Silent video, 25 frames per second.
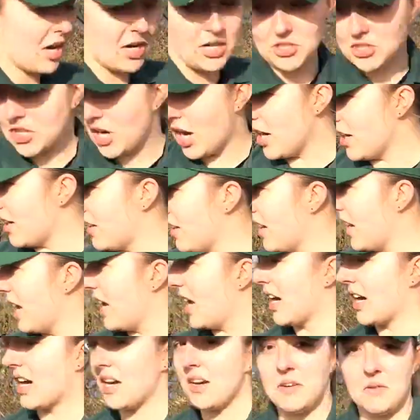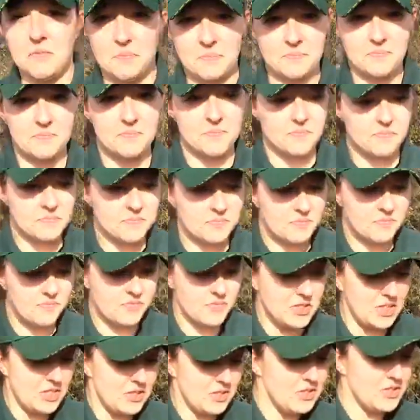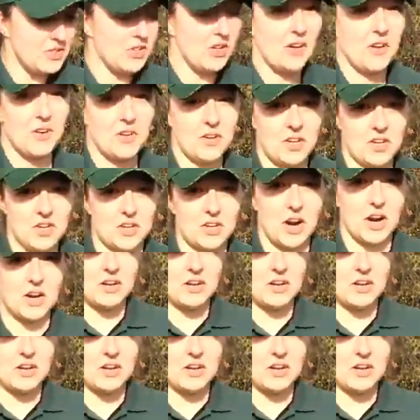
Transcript: large garden here. So, your